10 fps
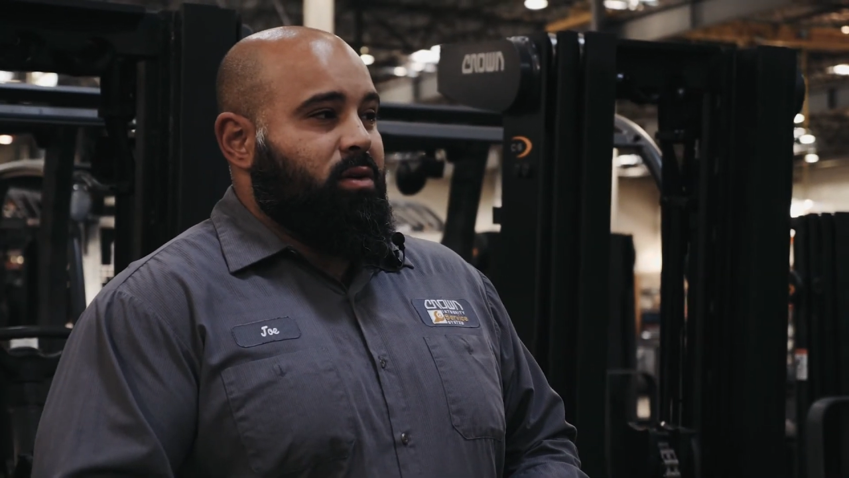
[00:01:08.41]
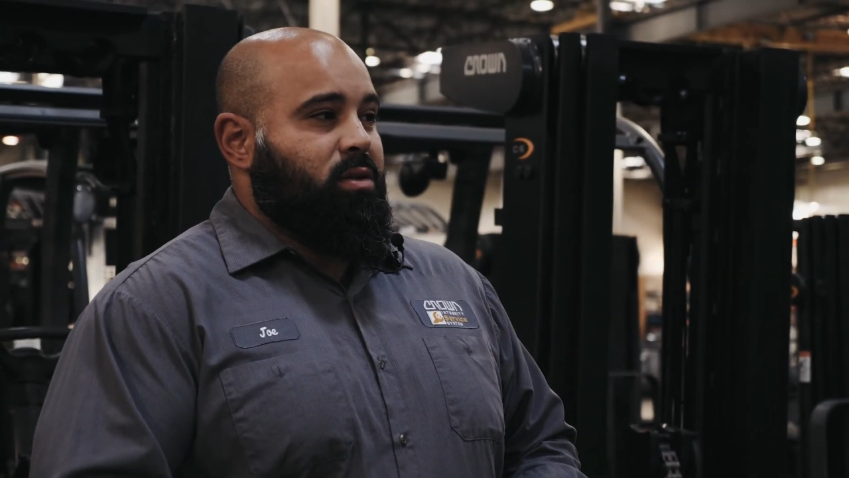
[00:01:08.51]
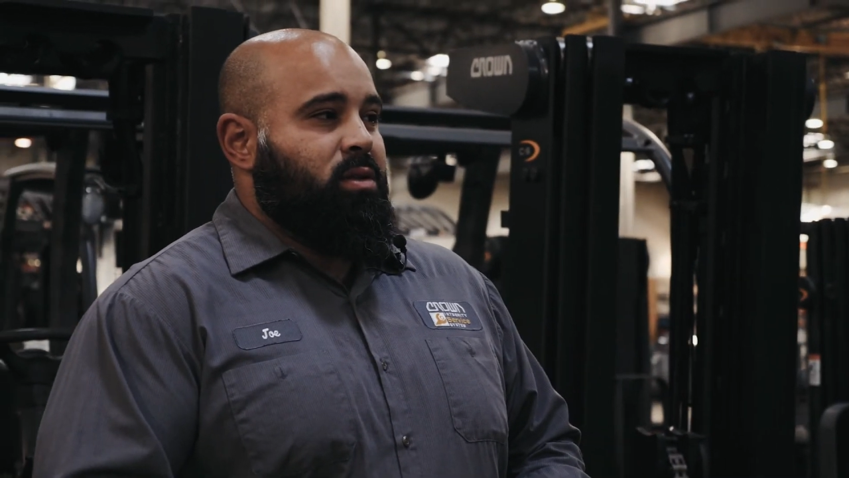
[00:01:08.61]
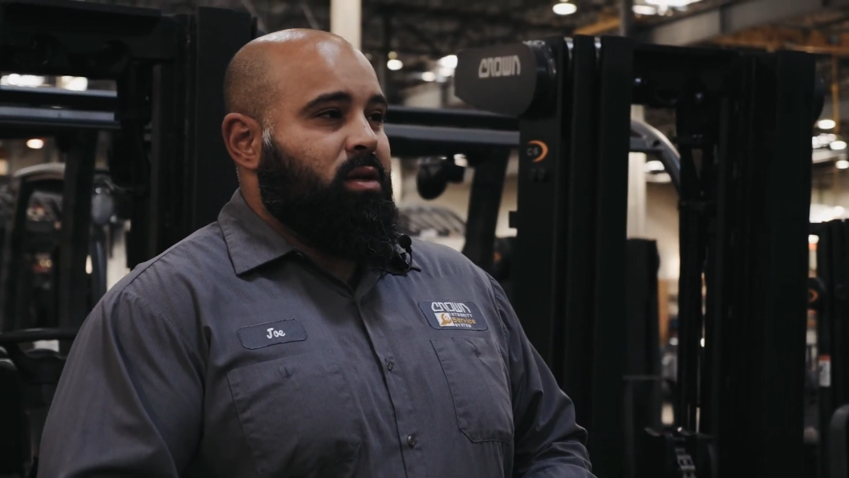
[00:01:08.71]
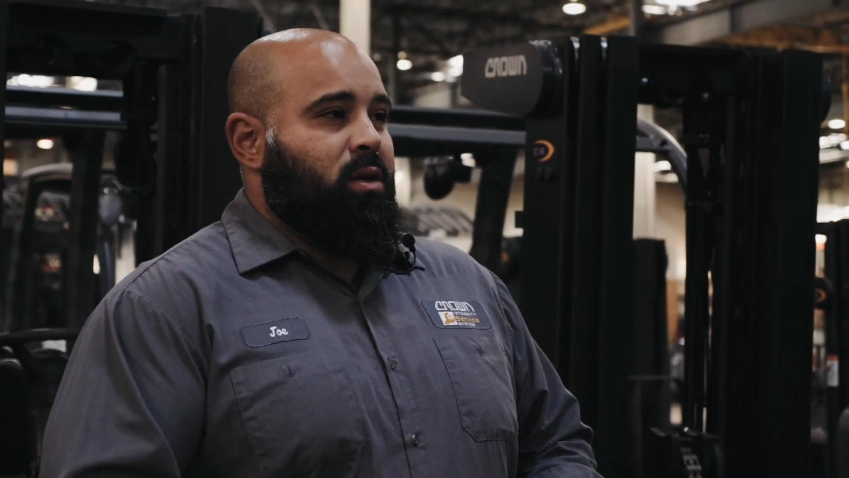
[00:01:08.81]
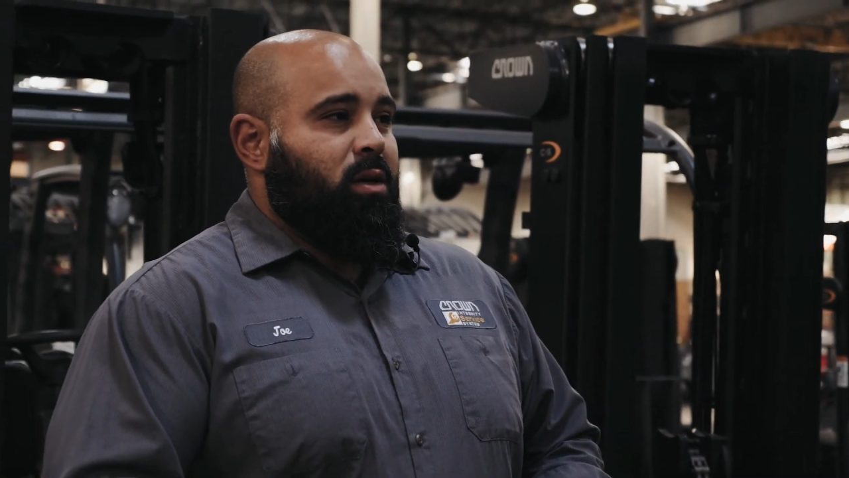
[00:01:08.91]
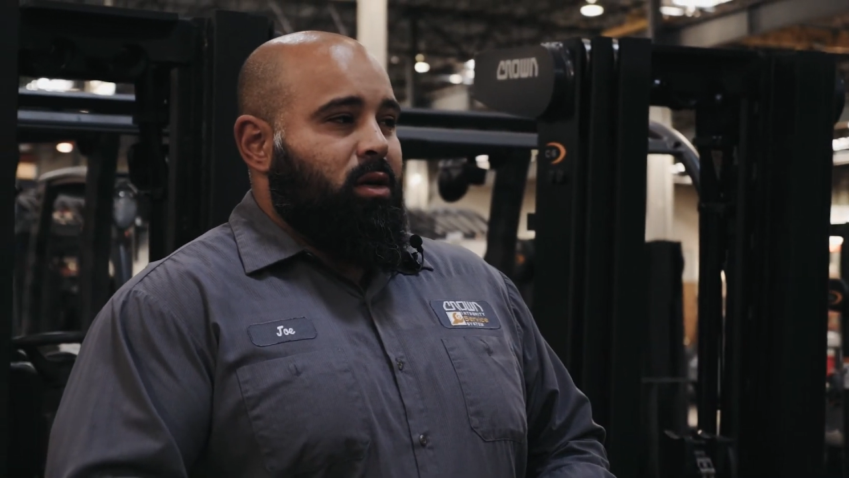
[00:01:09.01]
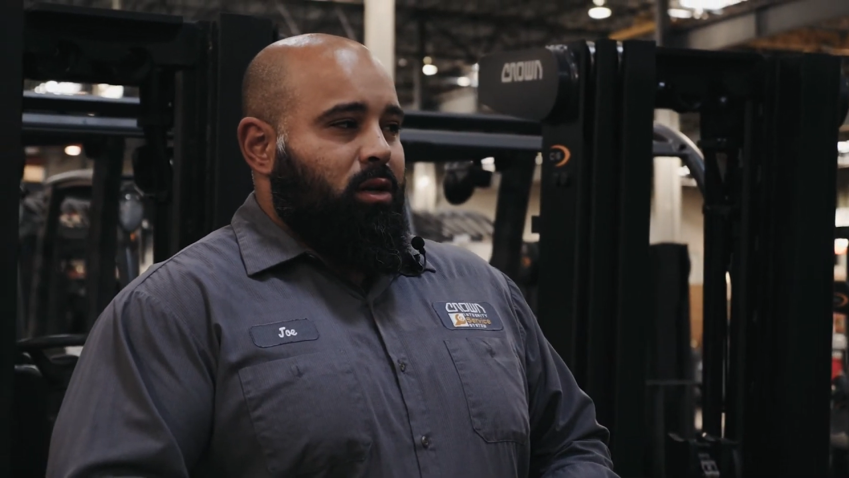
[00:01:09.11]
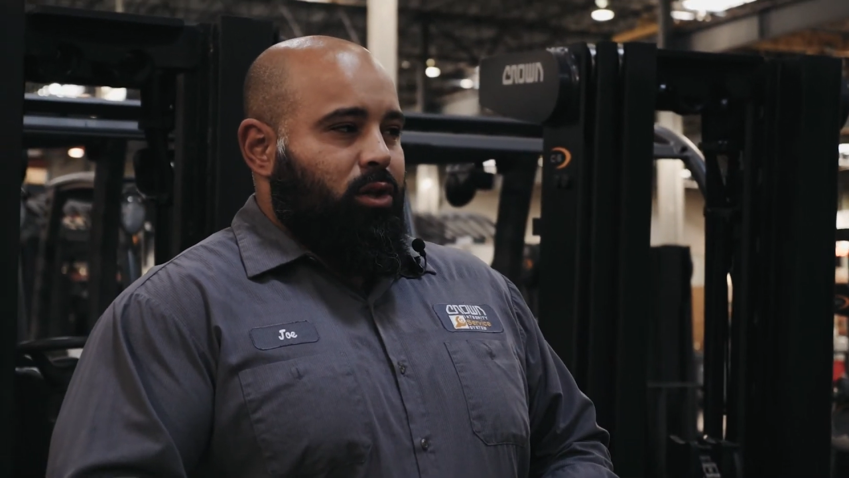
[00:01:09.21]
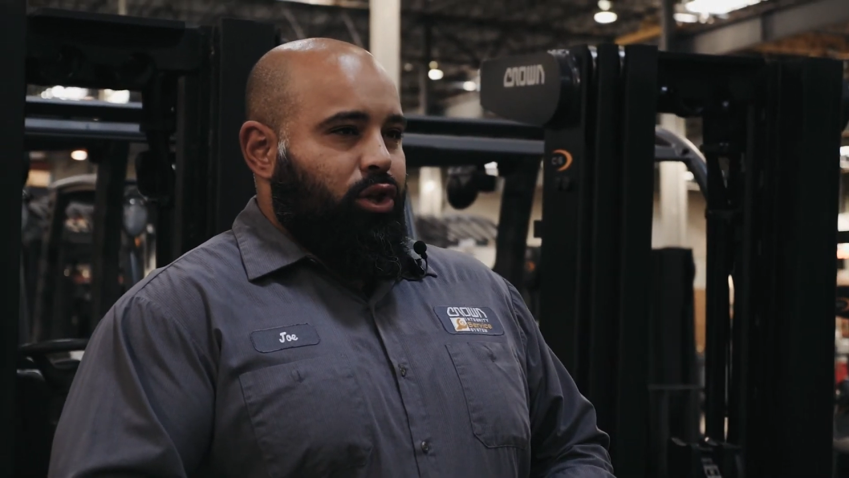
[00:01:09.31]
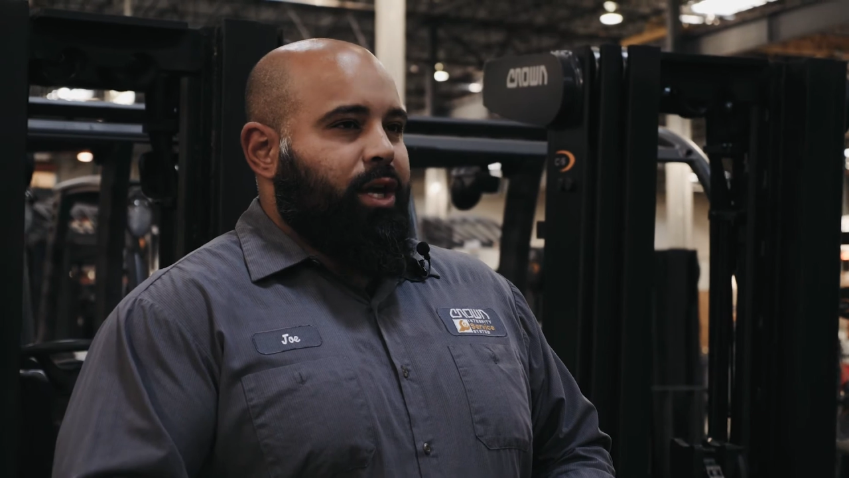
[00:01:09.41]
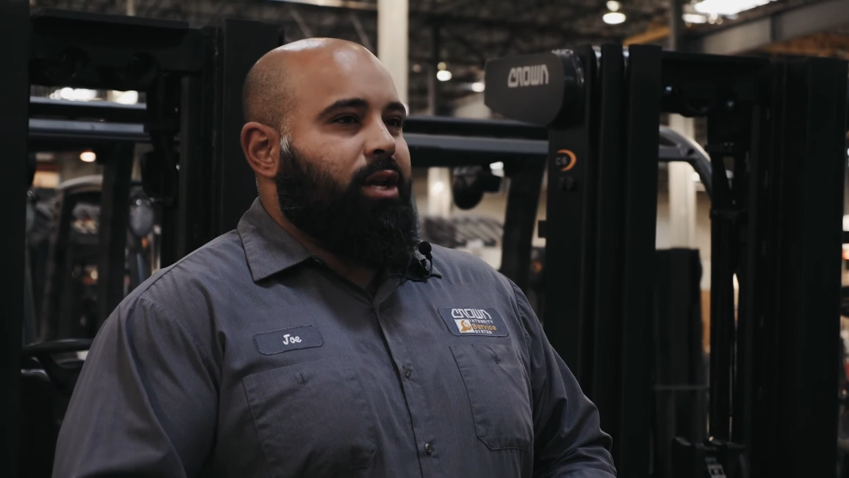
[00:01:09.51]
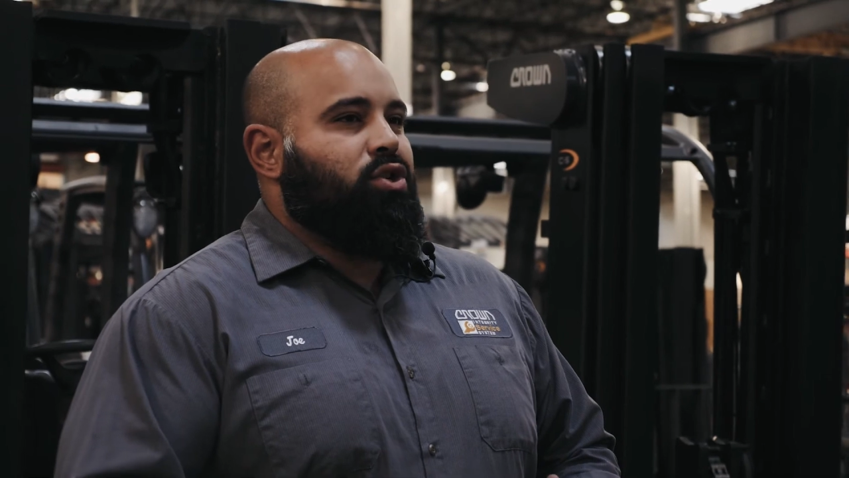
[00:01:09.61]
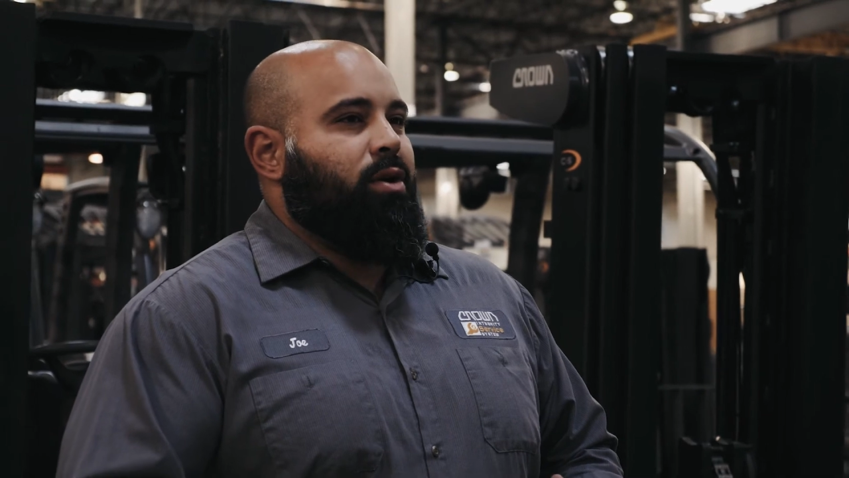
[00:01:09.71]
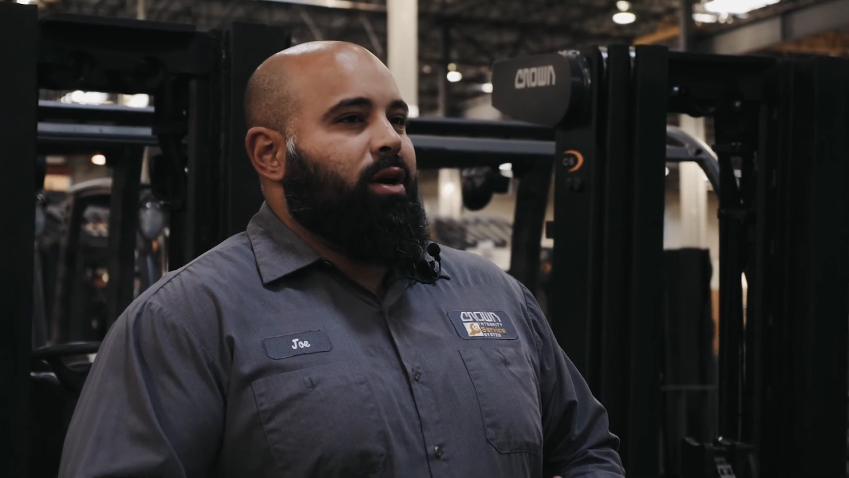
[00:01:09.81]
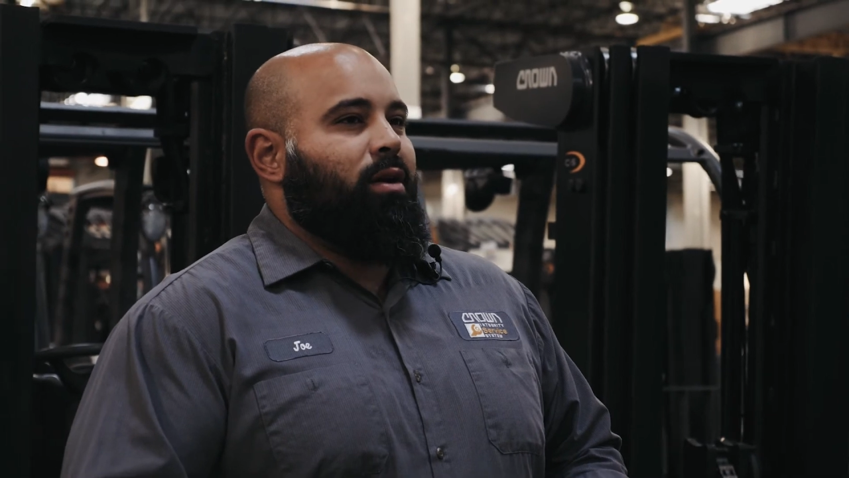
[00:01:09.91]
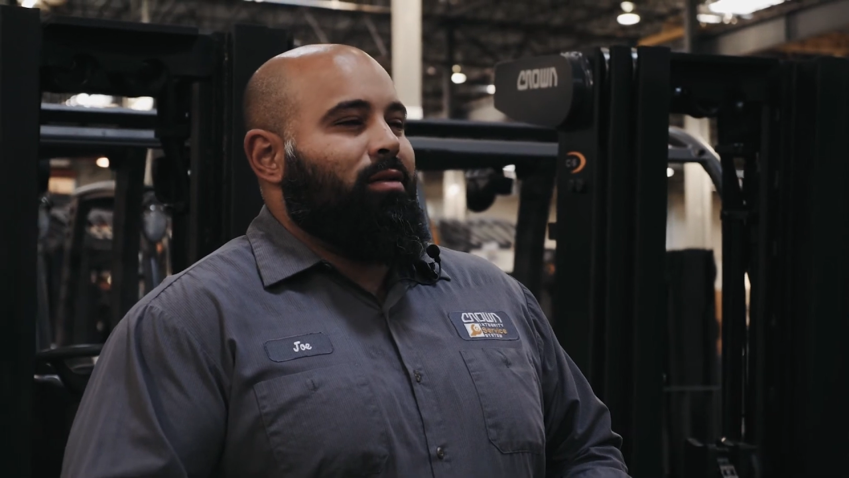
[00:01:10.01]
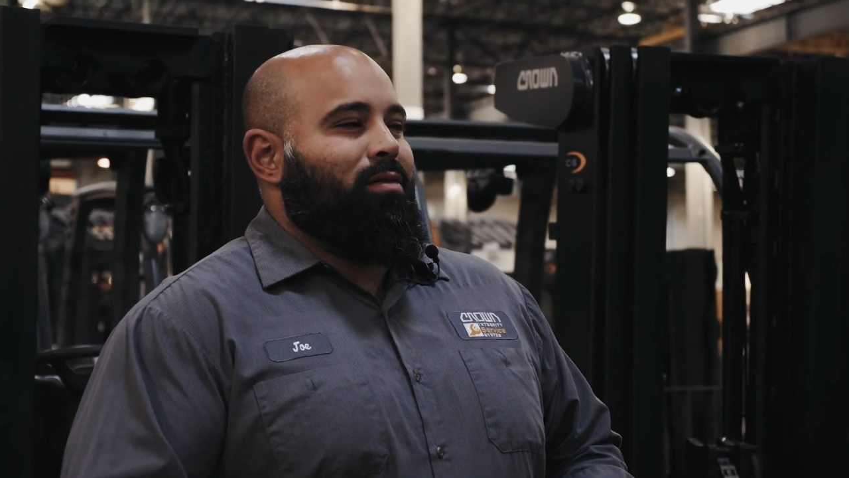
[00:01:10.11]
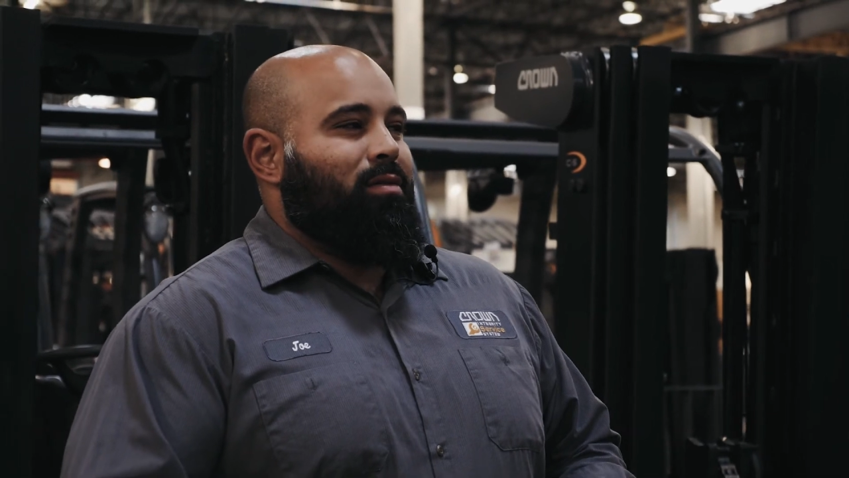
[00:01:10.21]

is look at a trade.